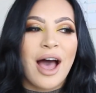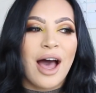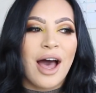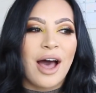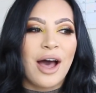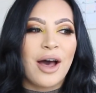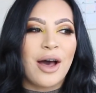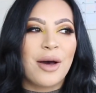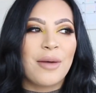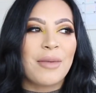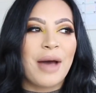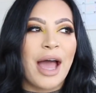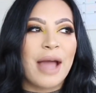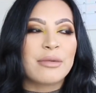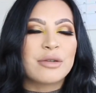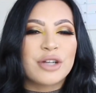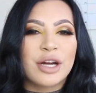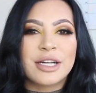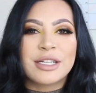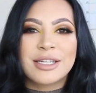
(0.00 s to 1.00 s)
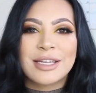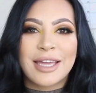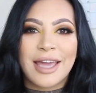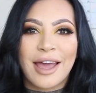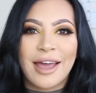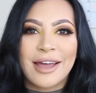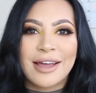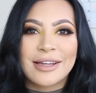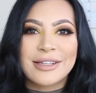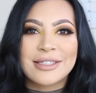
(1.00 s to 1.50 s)
Um, I'm trying to
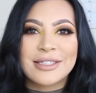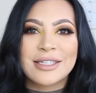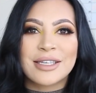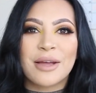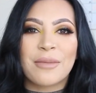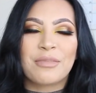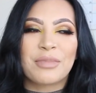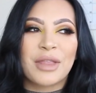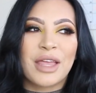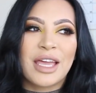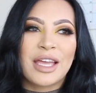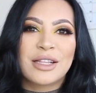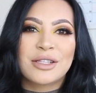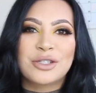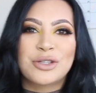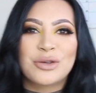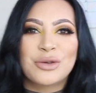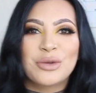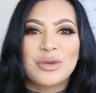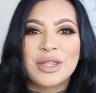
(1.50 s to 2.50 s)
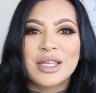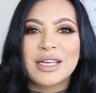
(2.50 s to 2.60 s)
get into